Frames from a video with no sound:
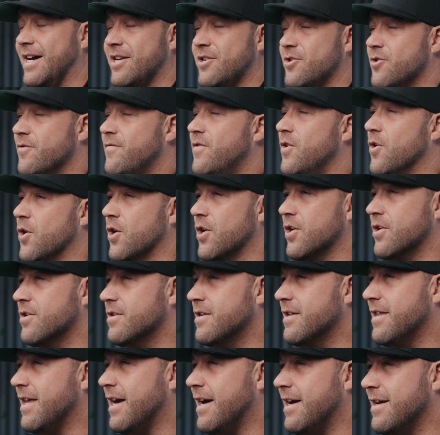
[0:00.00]
don't know if you
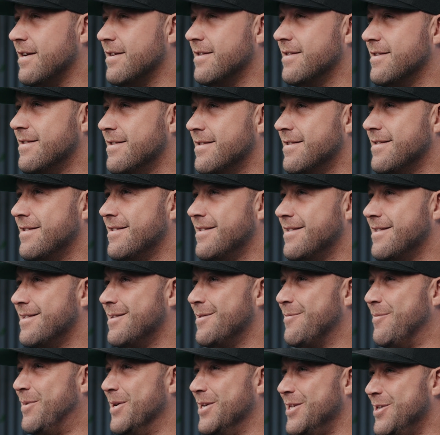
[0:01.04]
heard that,
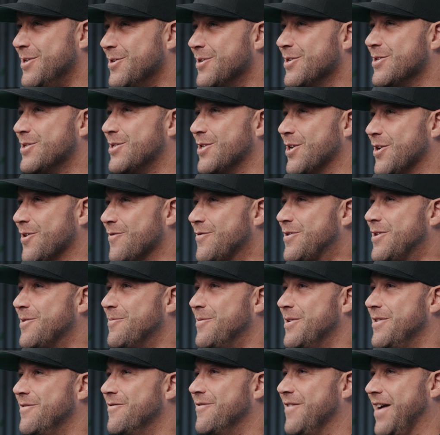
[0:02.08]
but you deserve to
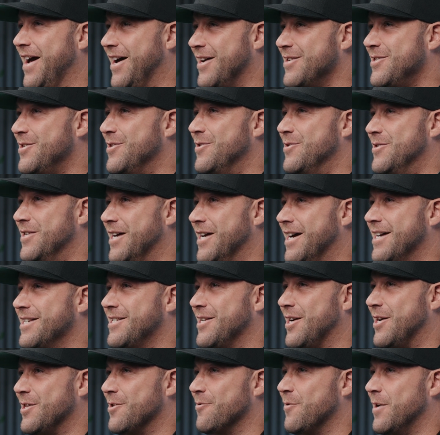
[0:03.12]
be valued, not
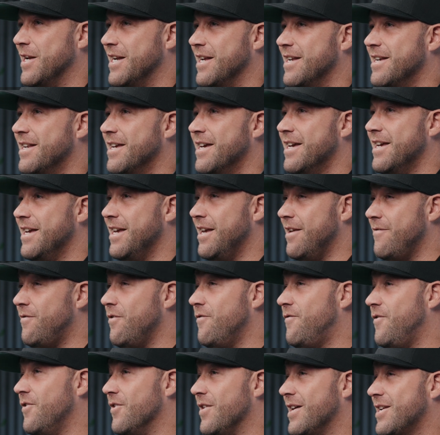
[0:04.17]
tolerated. If you
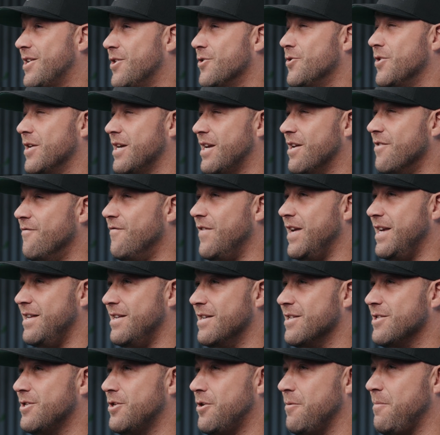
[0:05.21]
feel like you're an
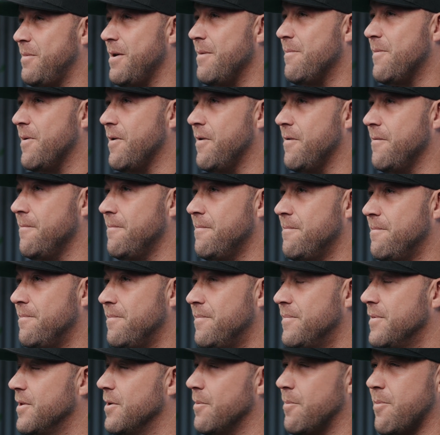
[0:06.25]
inconvenience to people,
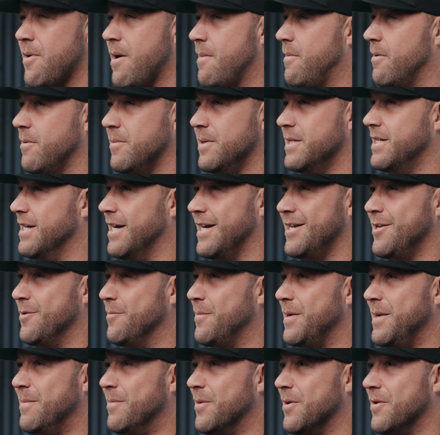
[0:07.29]
they're probably not your
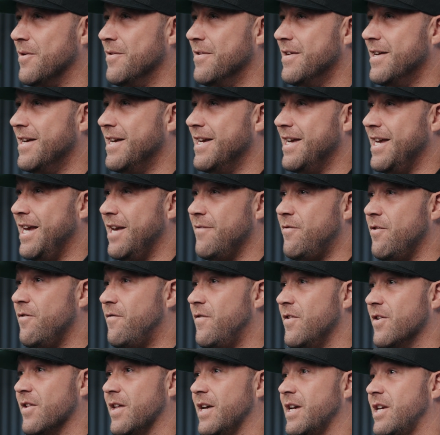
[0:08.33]
people. If you
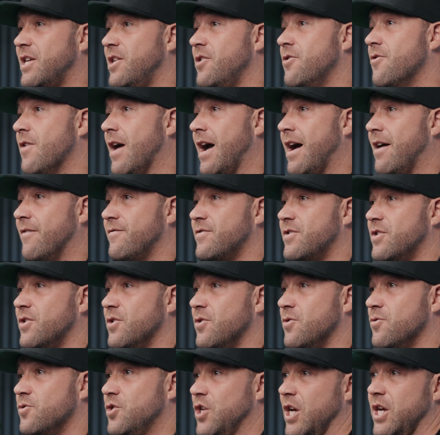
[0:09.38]
feel like you have
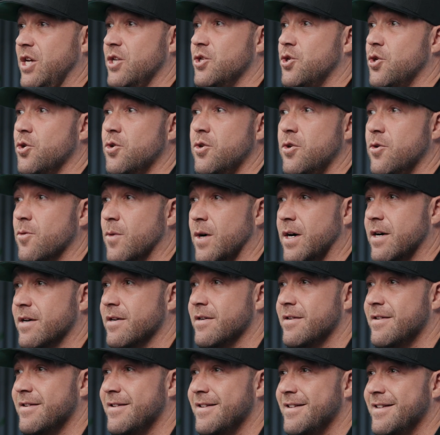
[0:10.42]
to change who you
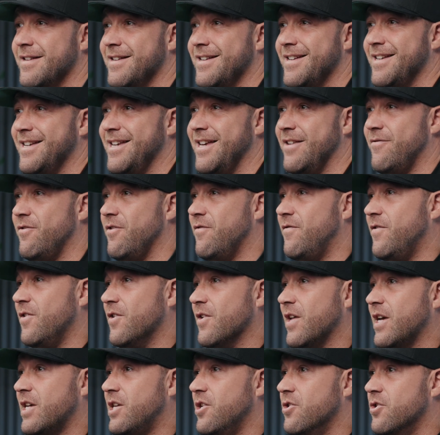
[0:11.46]
are, if you feel
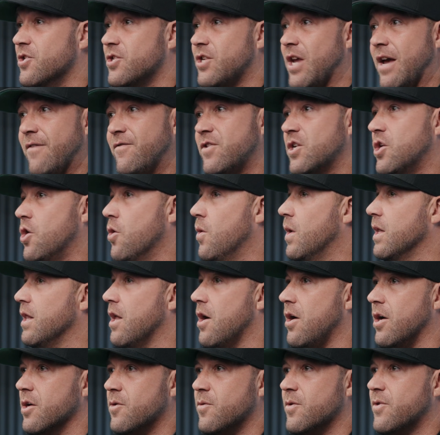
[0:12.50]
like you just have to go
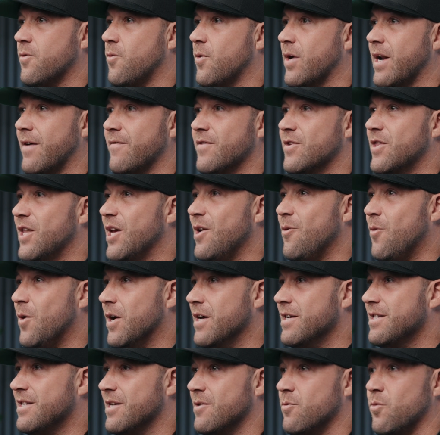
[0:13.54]
along with whatever they
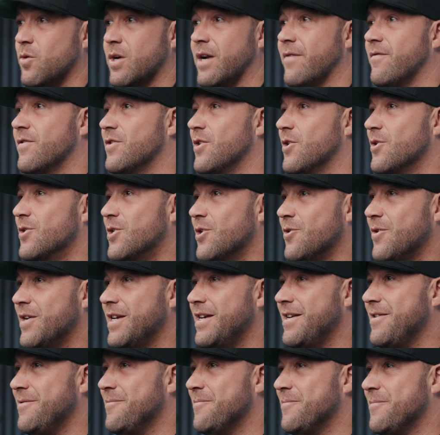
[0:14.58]
want and whatever they're doing,